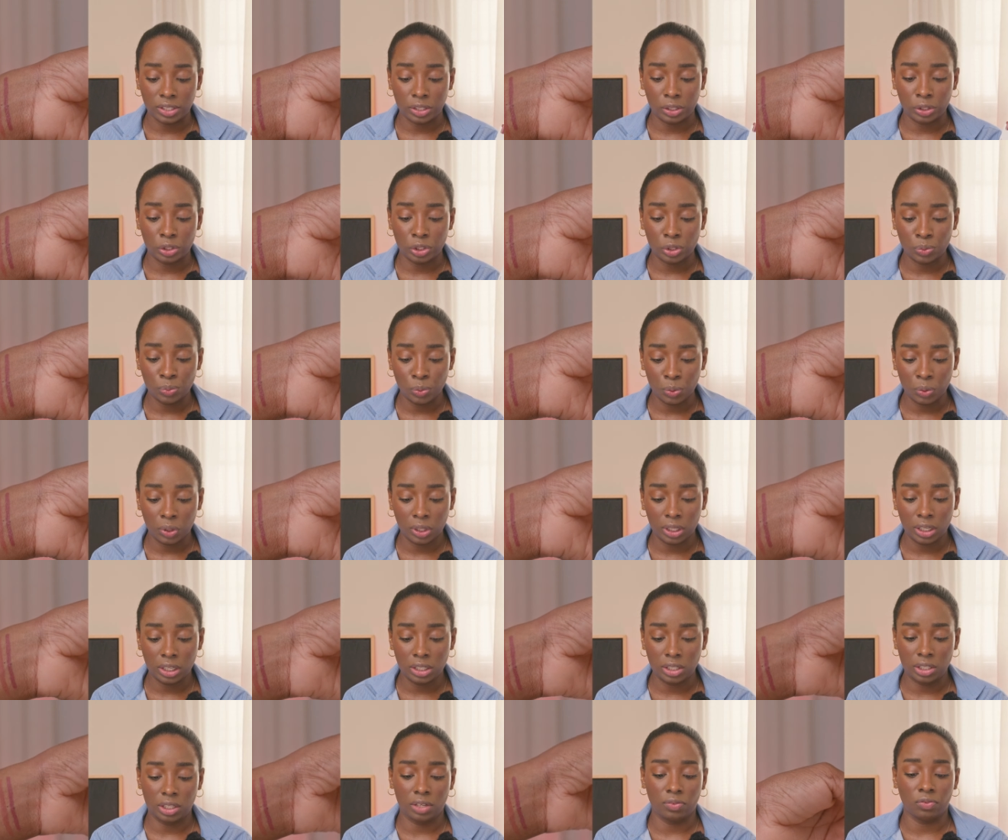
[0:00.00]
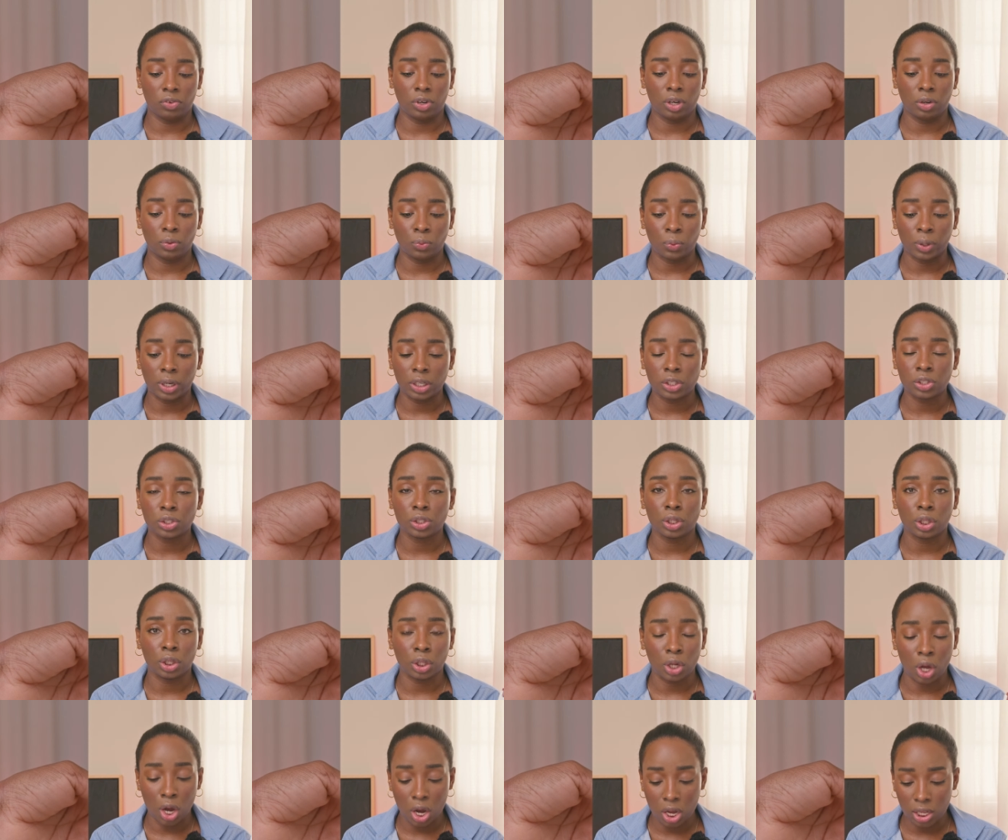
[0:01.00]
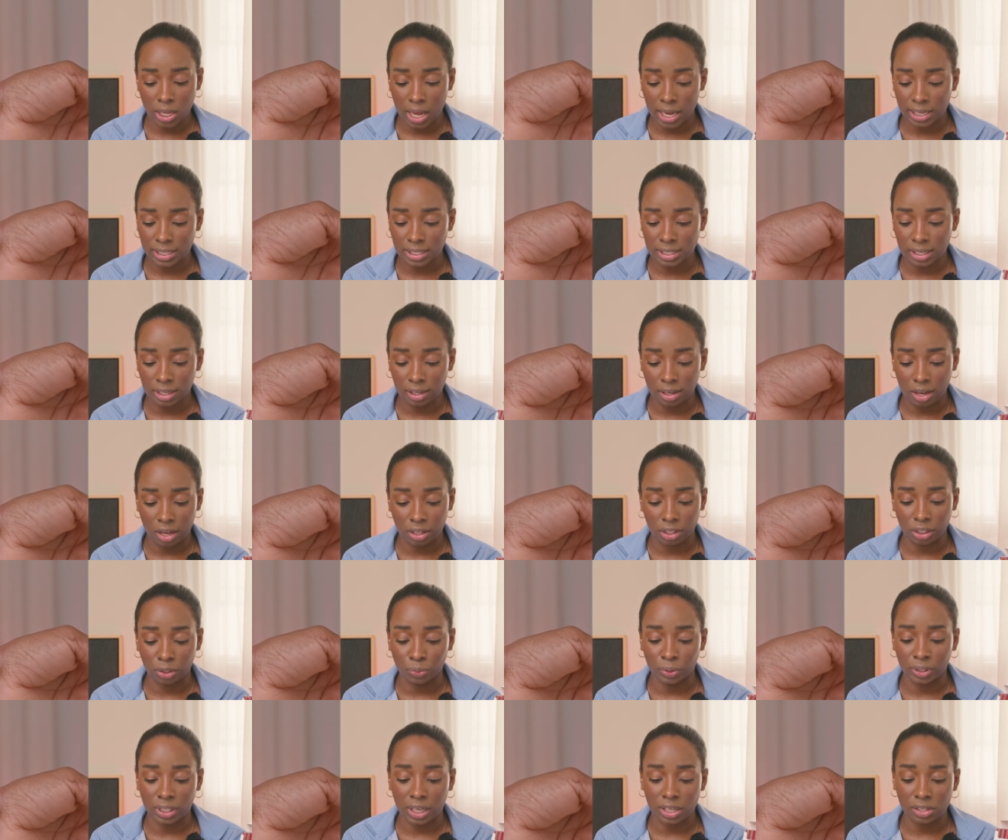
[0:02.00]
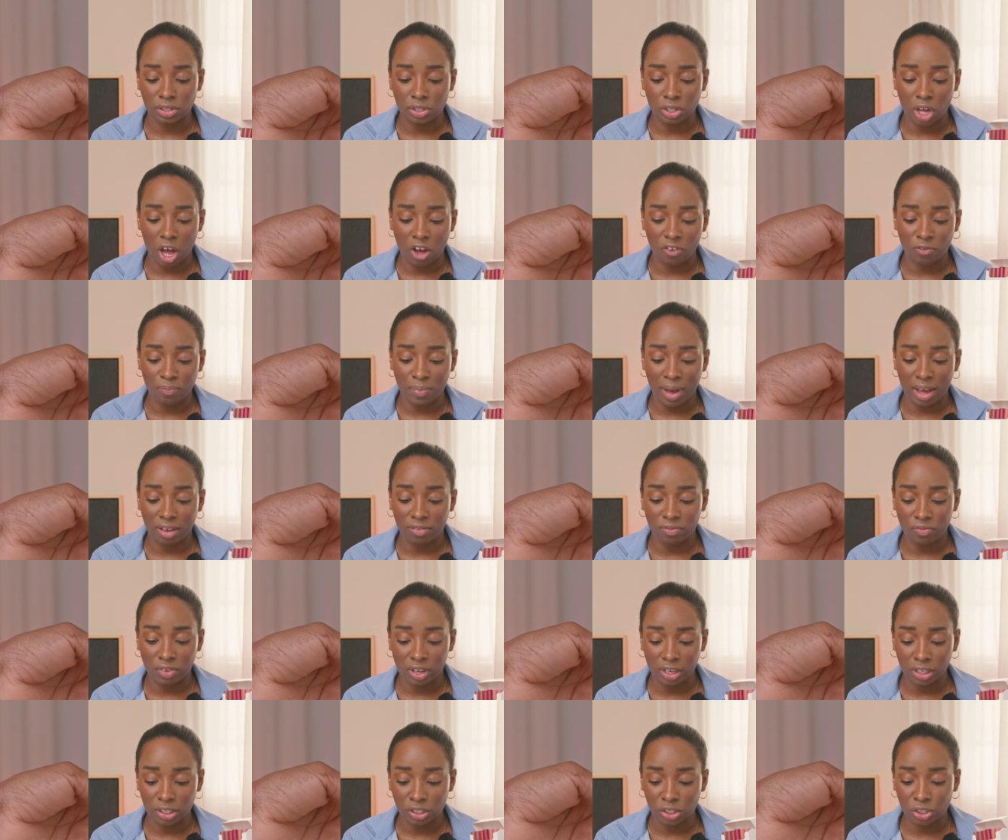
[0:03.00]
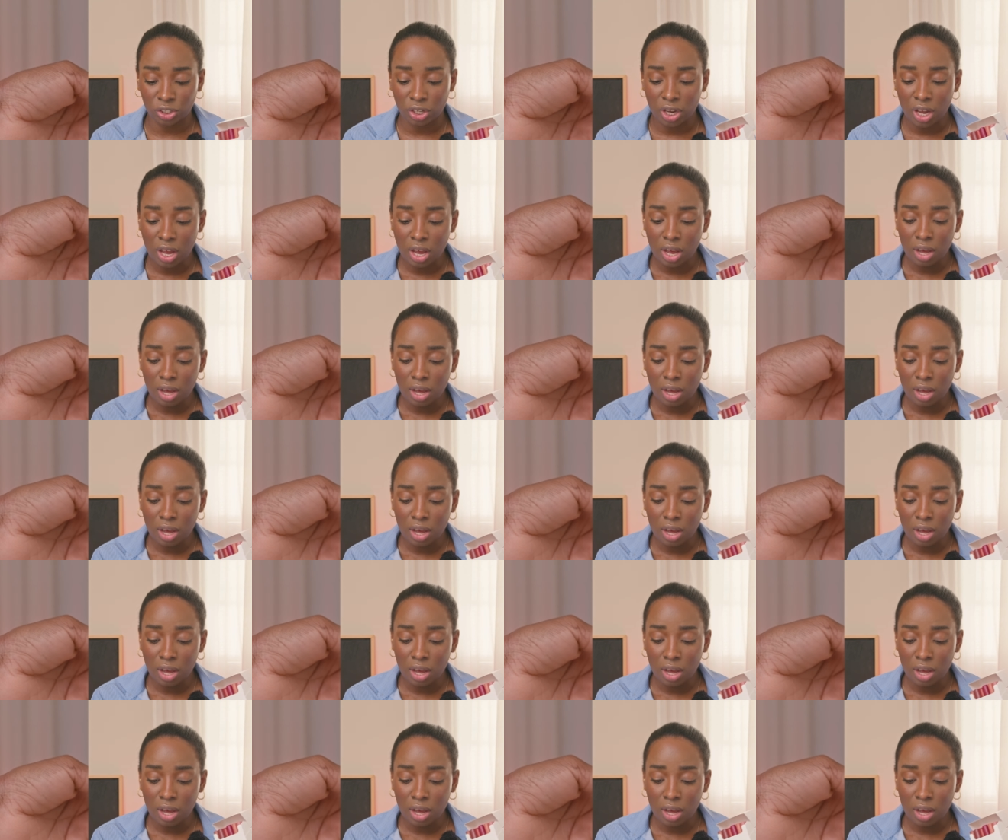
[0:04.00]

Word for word: on smoothly, delivering rich, long-lasting color with a soft matte finish.